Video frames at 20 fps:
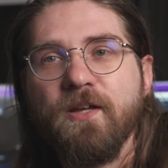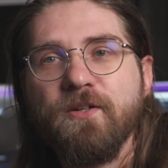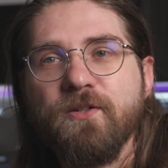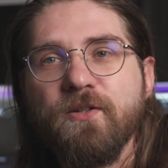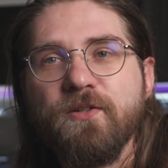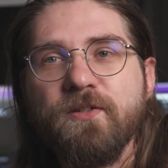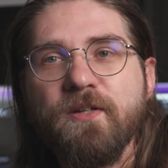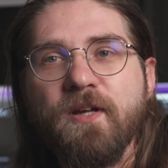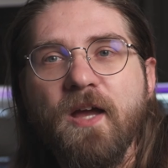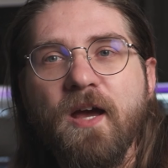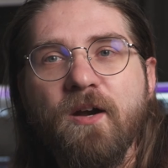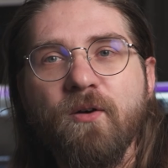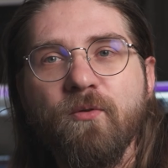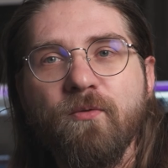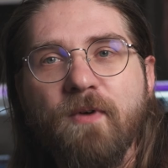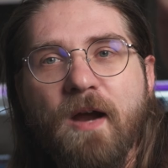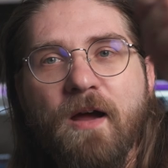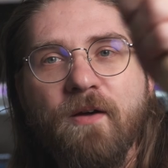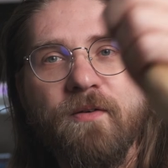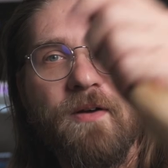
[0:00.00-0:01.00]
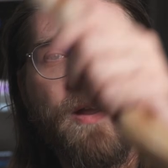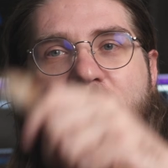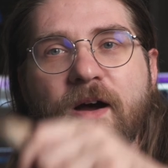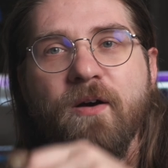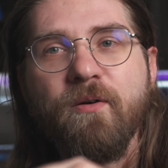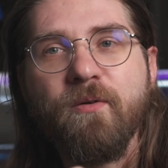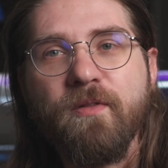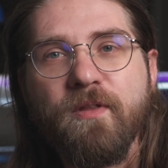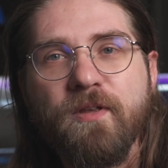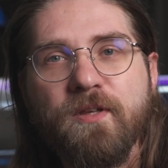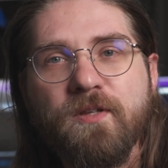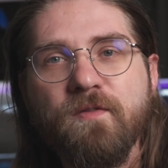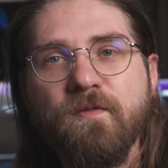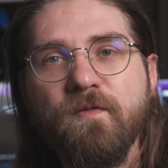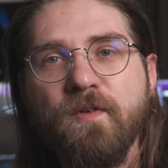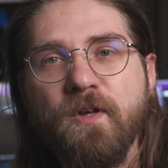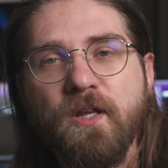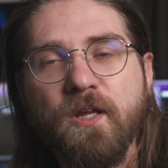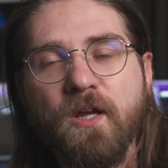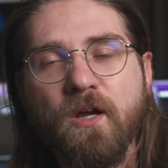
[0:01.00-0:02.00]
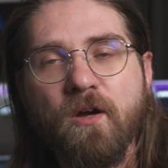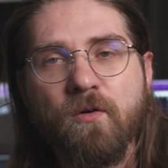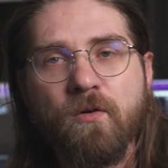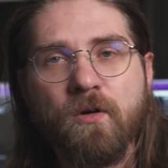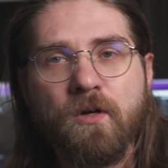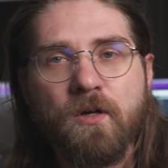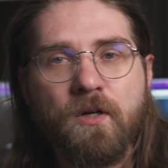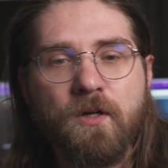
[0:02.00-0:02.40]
And just to kind of round out this video,